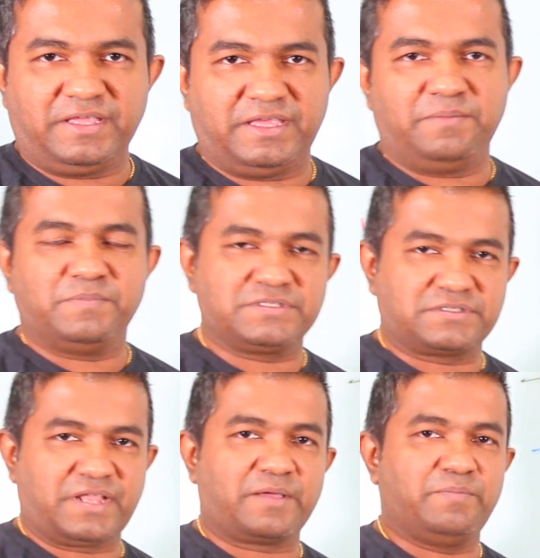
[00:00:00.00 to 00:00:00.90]
Heap,
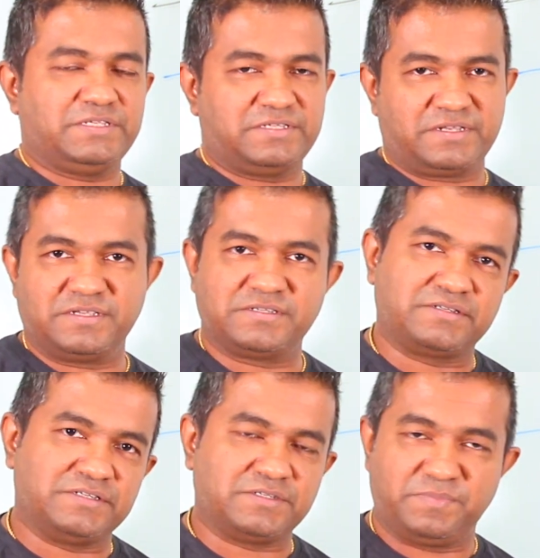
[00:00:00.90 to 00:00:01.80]
stack, PC
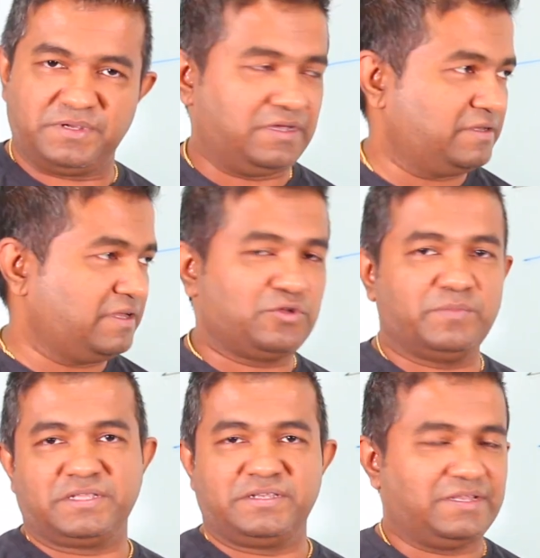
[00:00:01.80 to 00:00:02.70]
registers, native
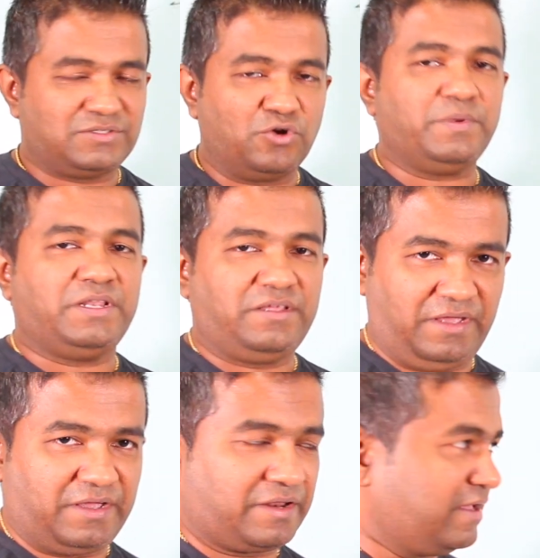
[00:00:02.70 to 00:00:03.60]
method, so many
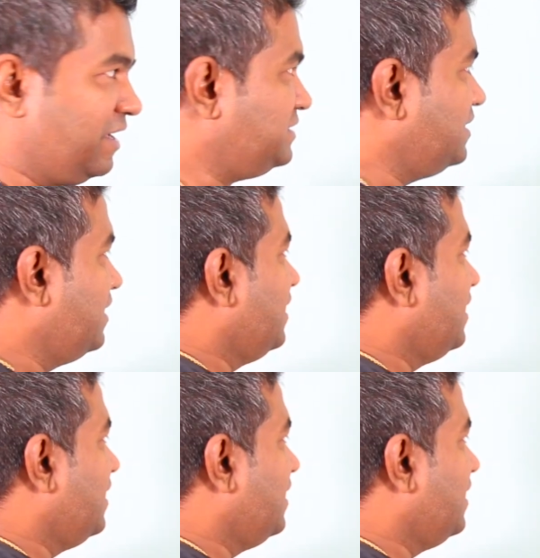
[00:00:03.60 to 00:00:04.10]
areas.